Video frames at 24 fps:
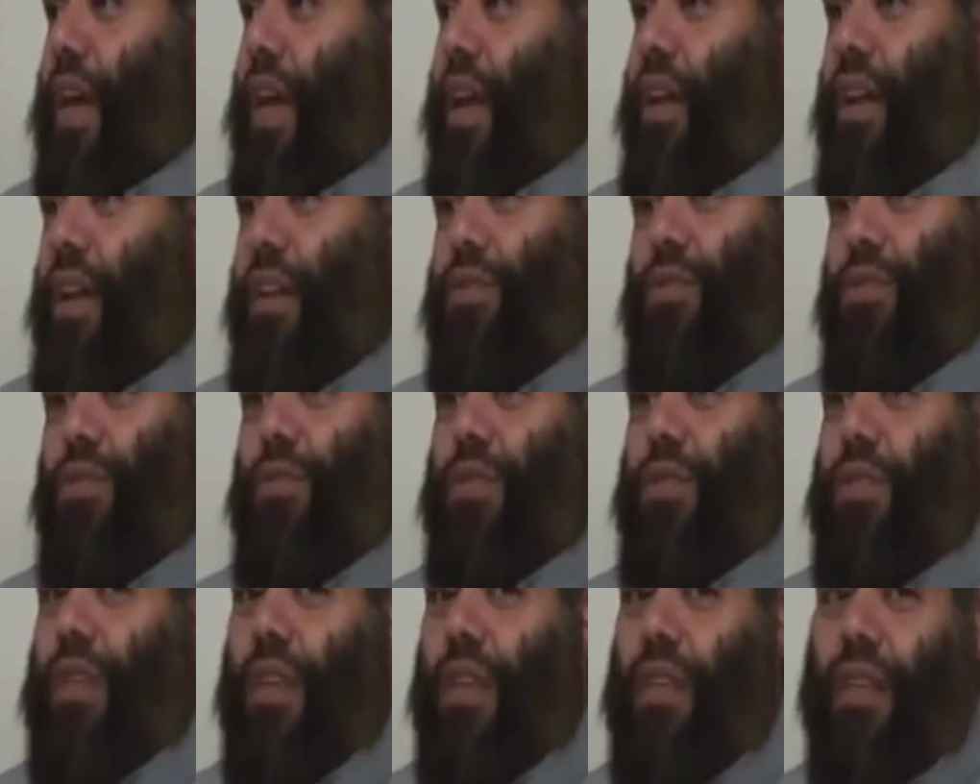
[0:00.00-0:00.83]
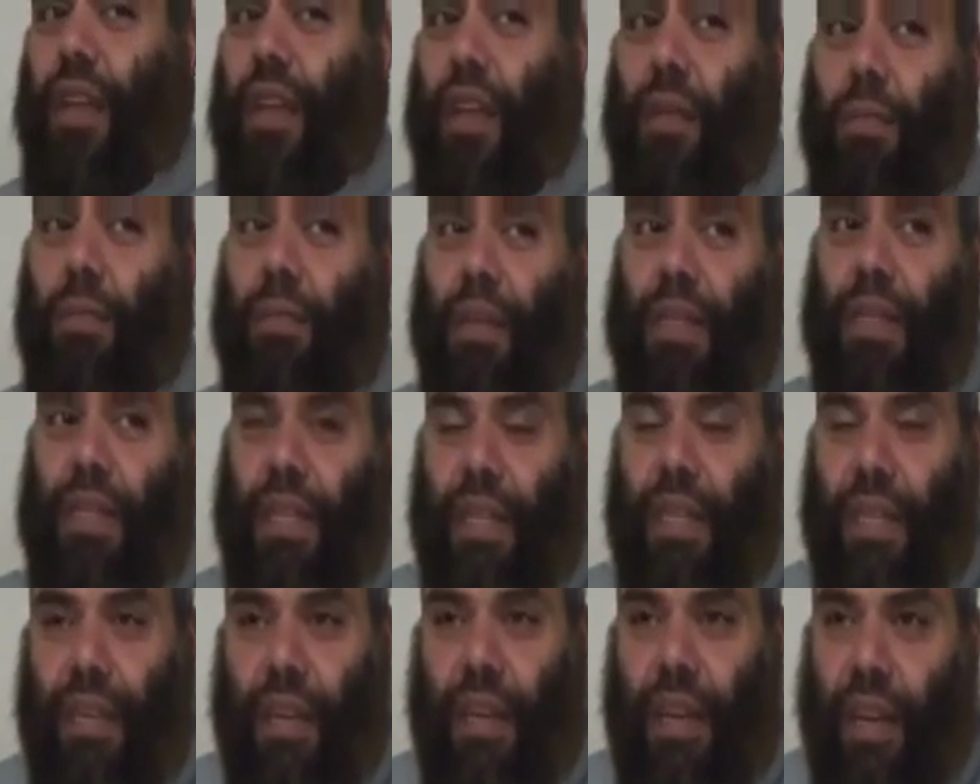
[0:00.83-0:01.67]
wa ta'ala, not to sit and
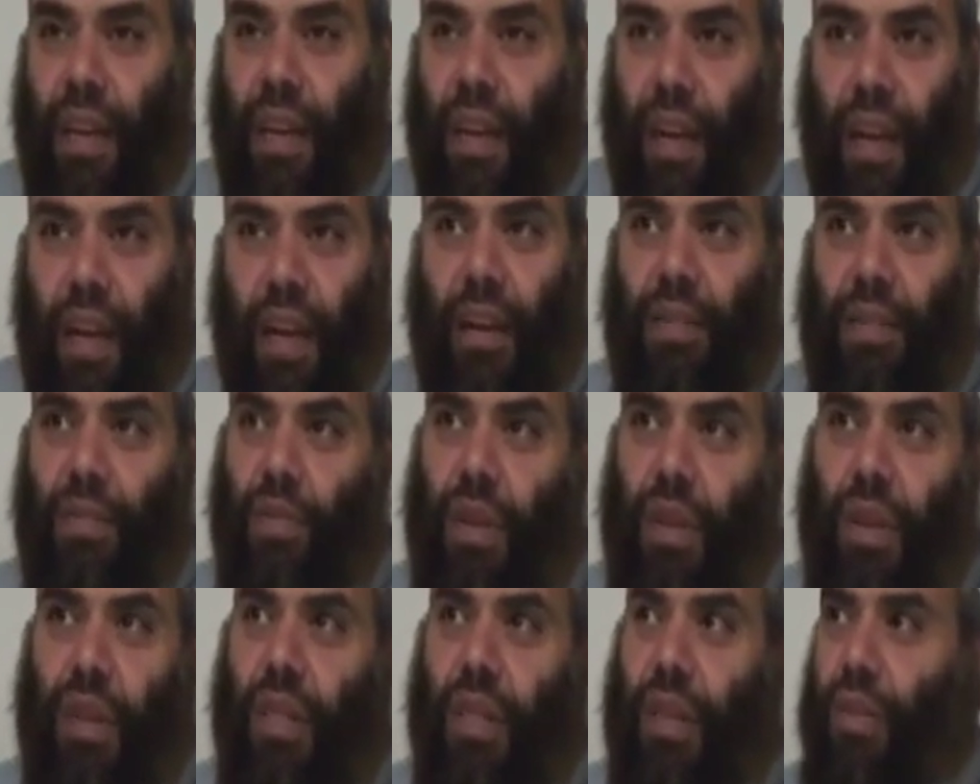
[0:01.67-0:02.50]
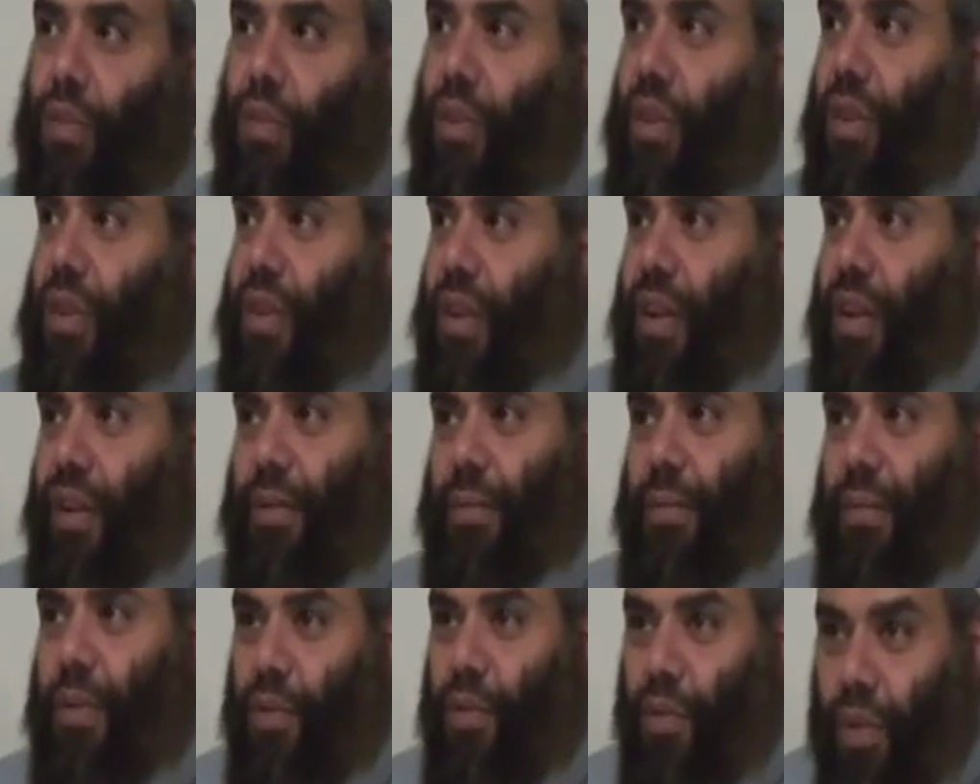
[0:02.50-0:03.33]
busy. I didn't do anything wrong.
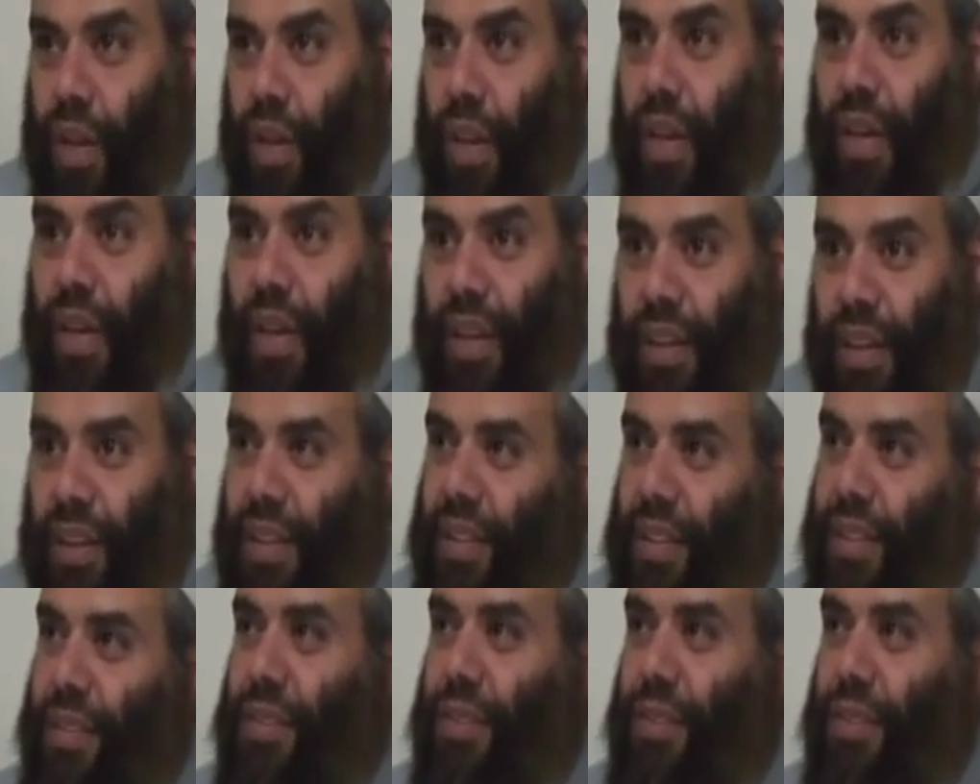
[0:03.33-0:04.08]
I've been okay.